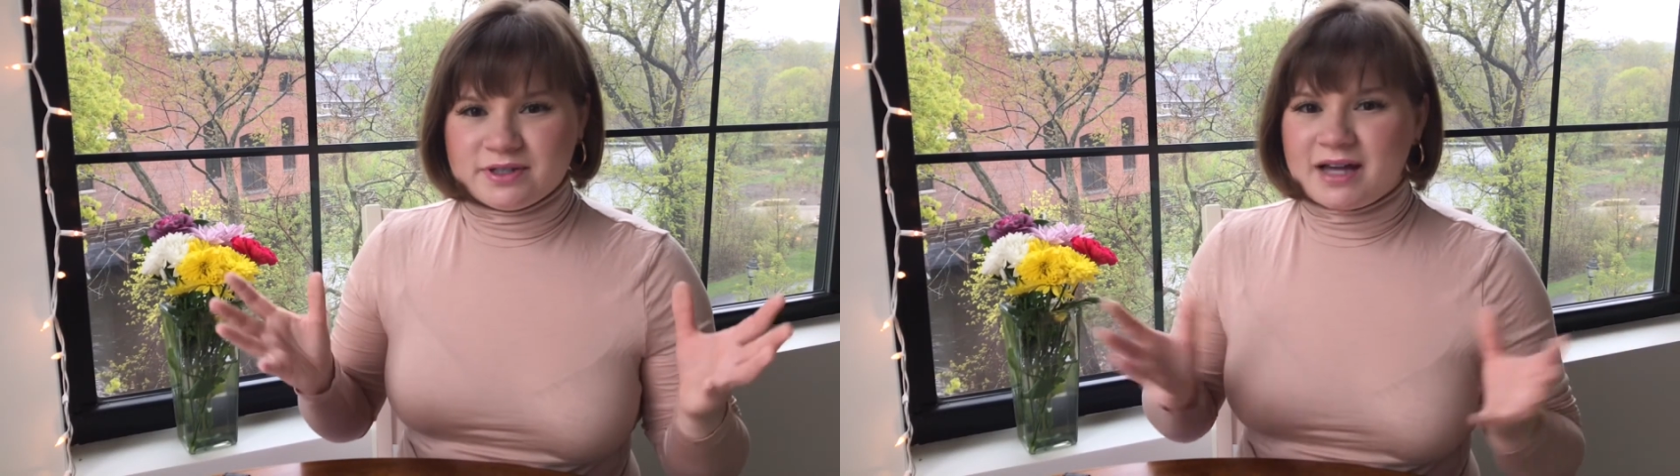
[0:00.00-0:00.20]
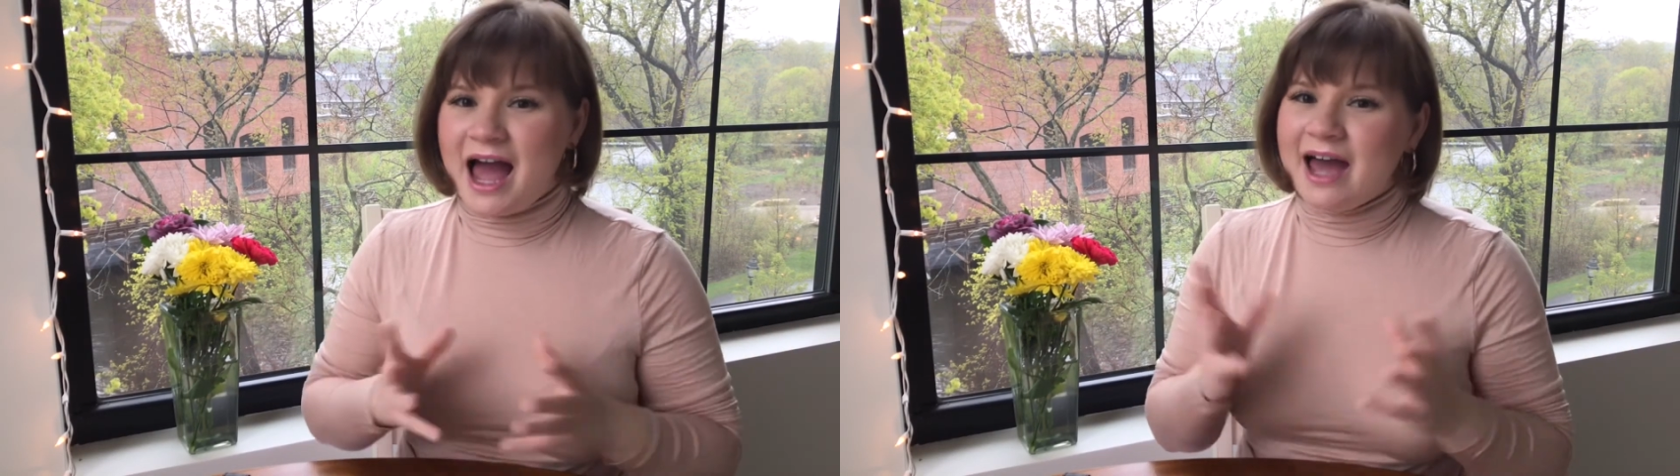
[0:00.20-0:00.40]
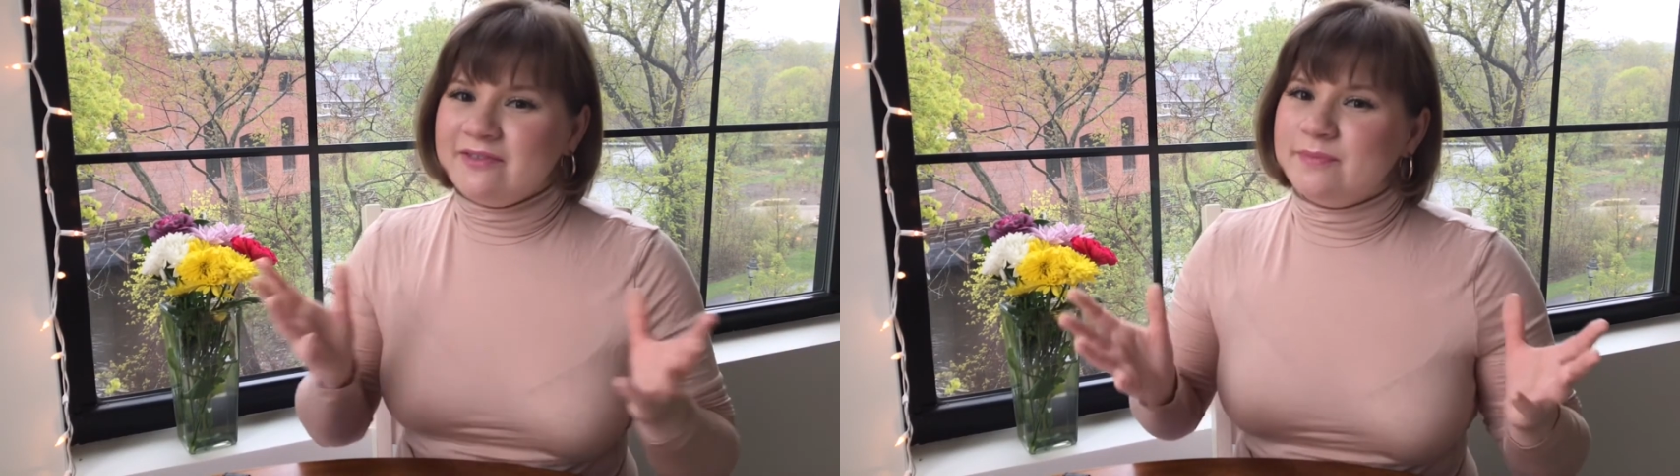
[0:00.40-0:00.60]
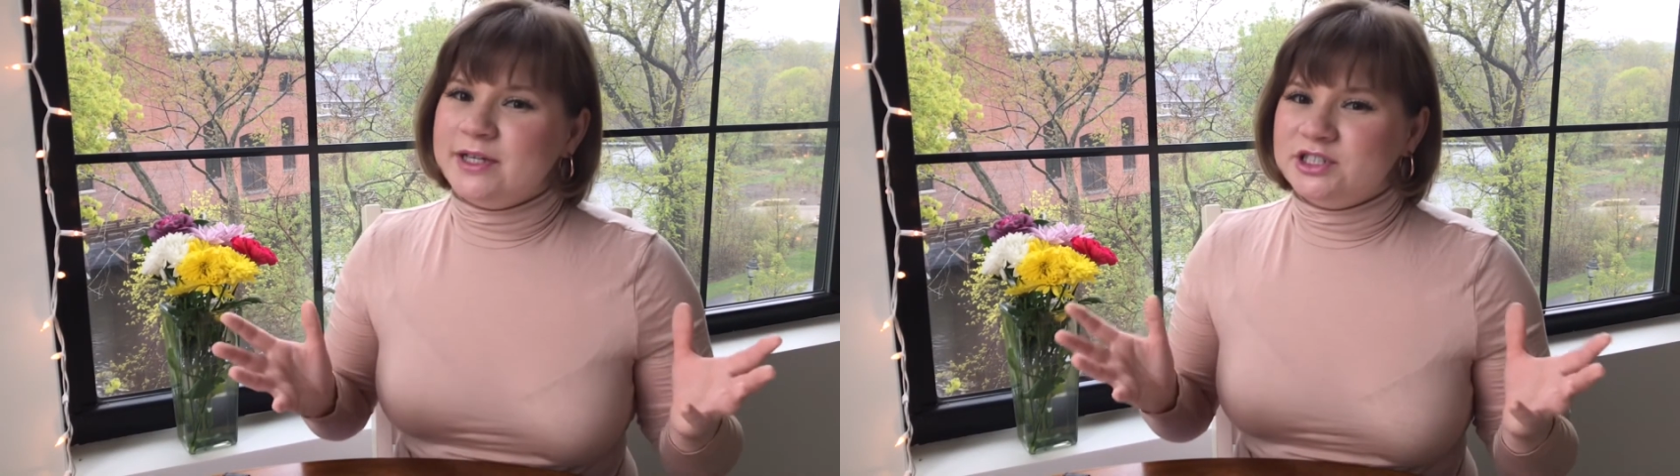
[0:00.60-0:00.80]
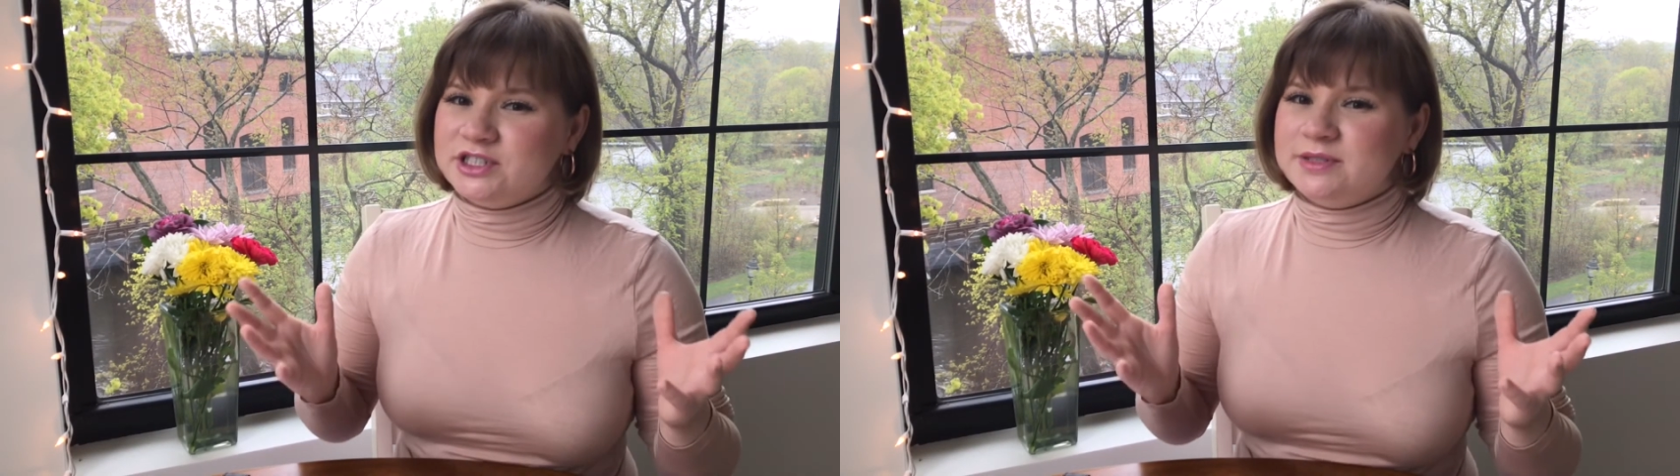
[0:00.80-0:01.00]
I've
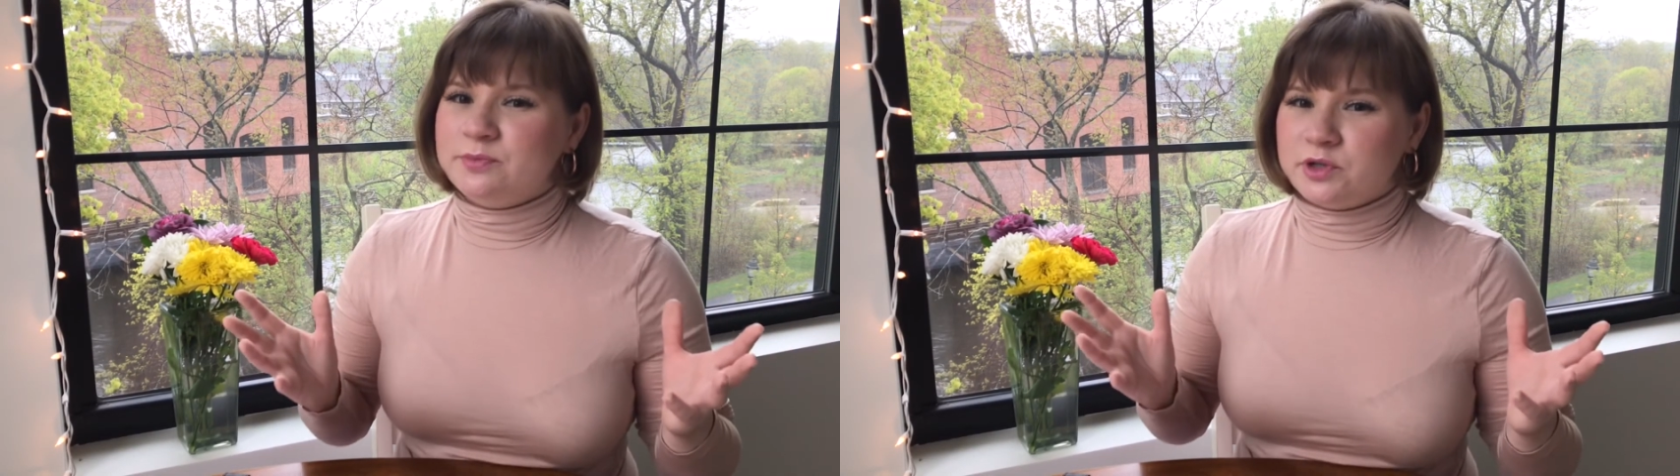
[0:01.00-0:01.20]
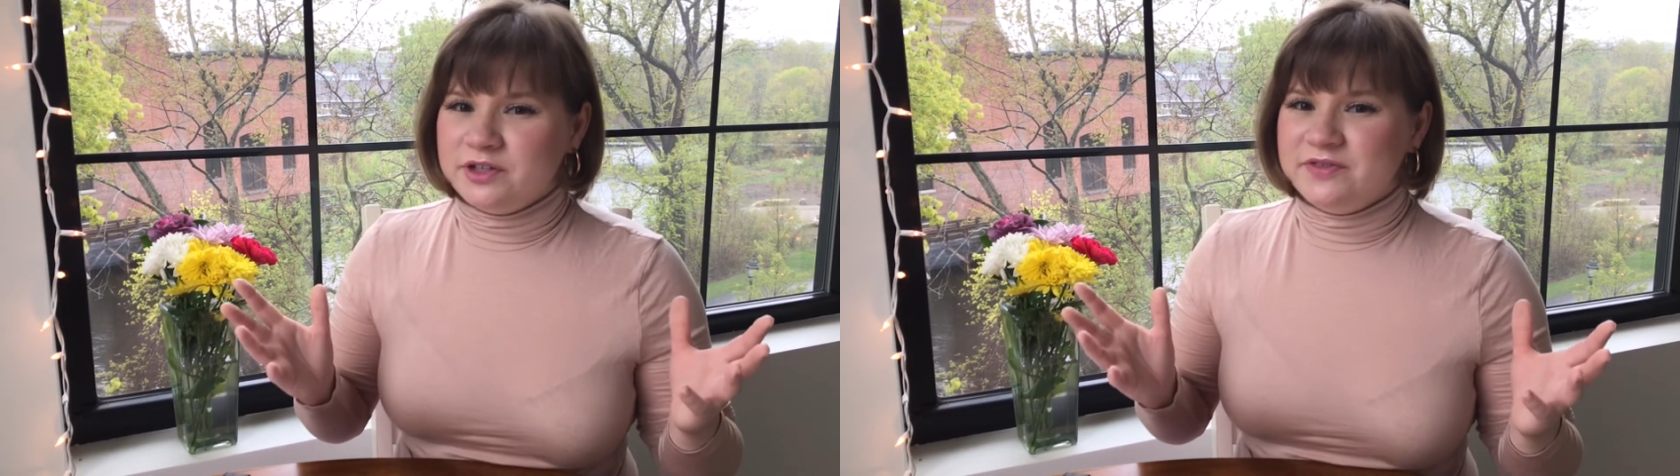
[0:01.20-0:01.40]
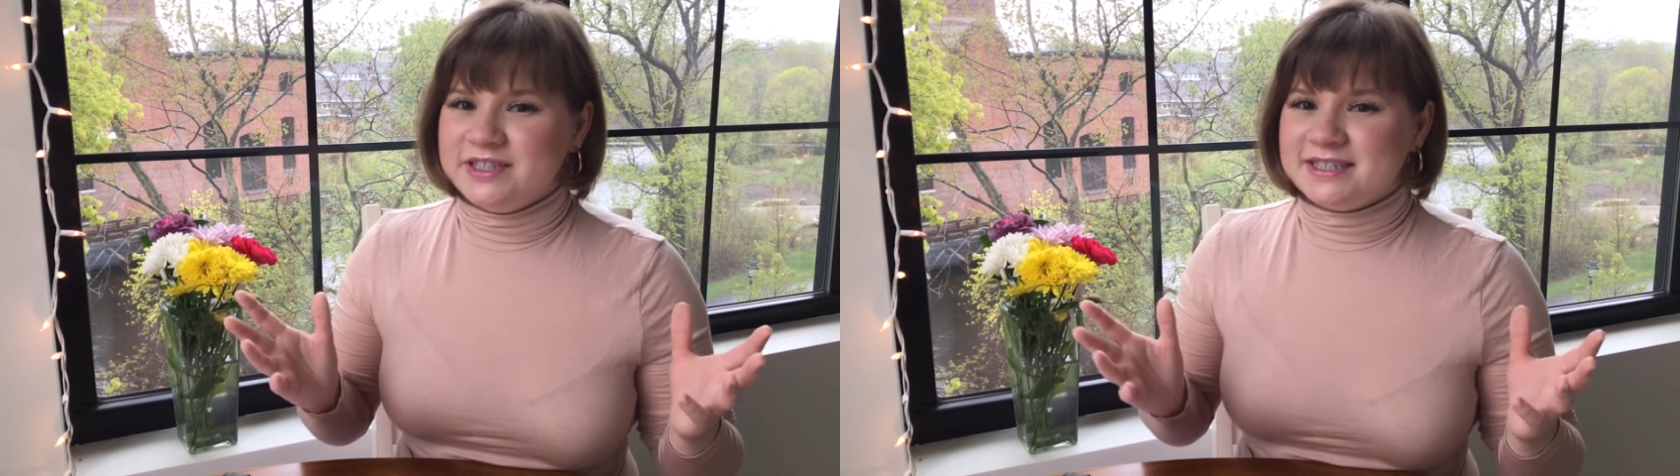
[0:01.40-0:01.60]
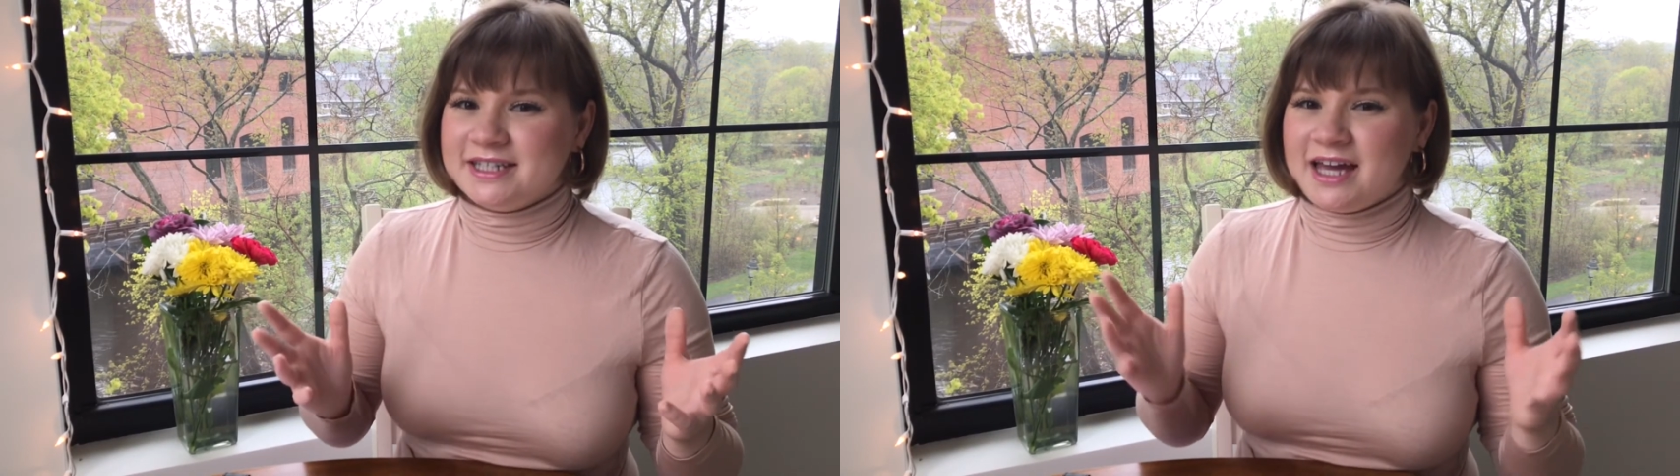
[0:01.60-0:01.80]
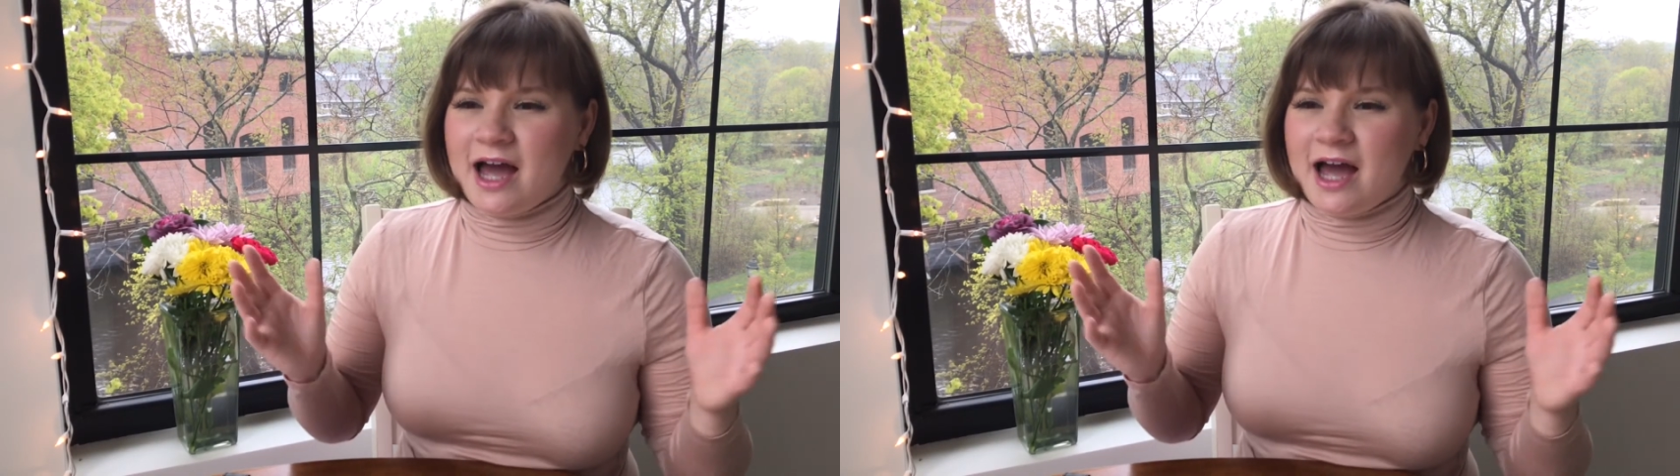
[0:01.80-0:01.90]
mentioned previously